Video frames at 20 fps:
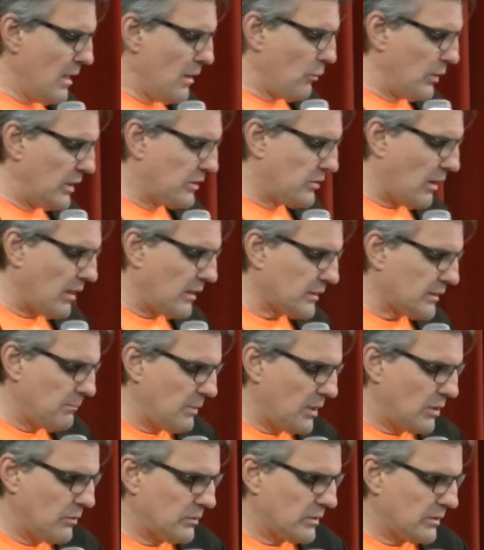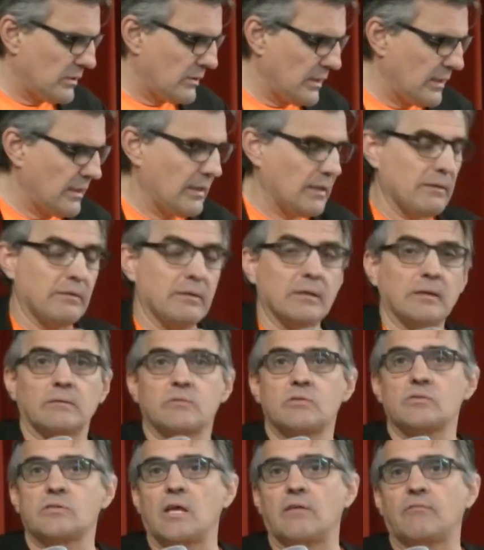We talked about the
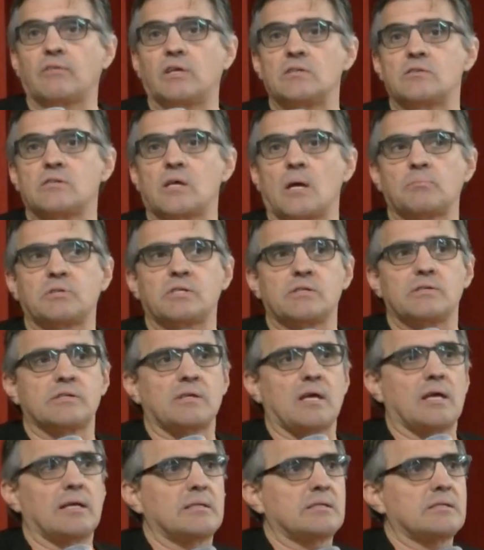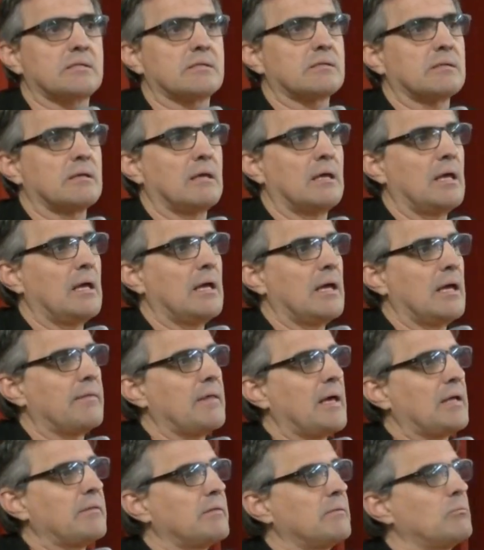safe consumption sites
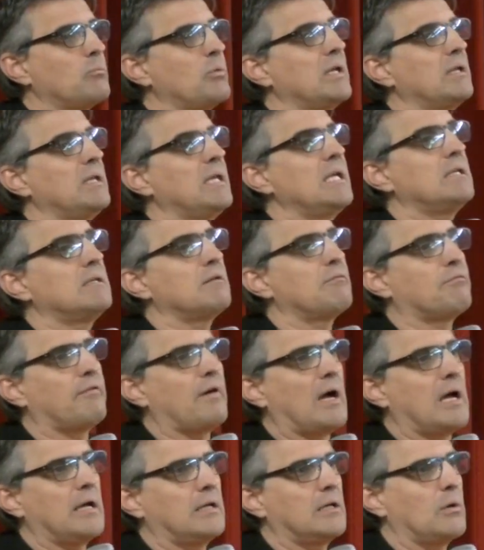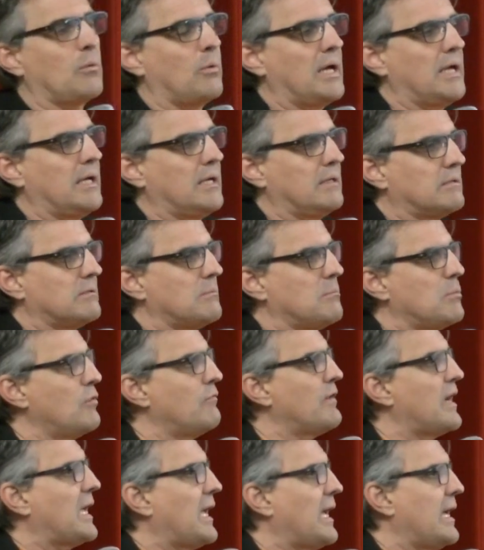and that we need to find a way to
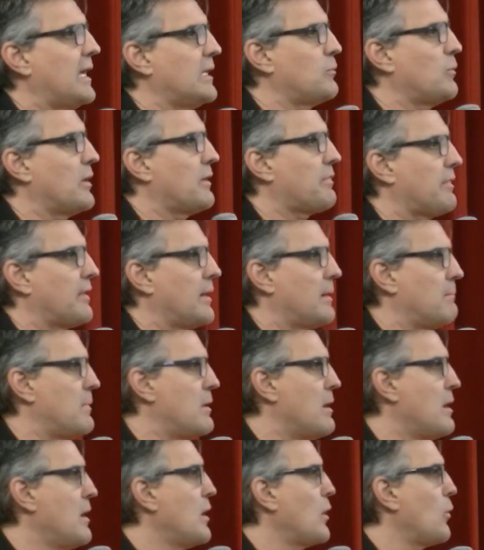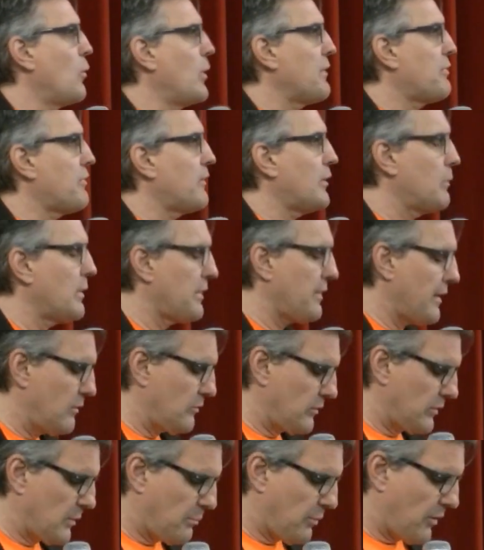move ahead with them with or
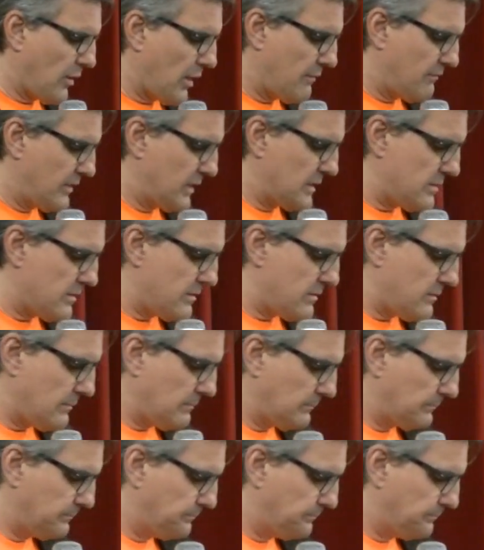without the province.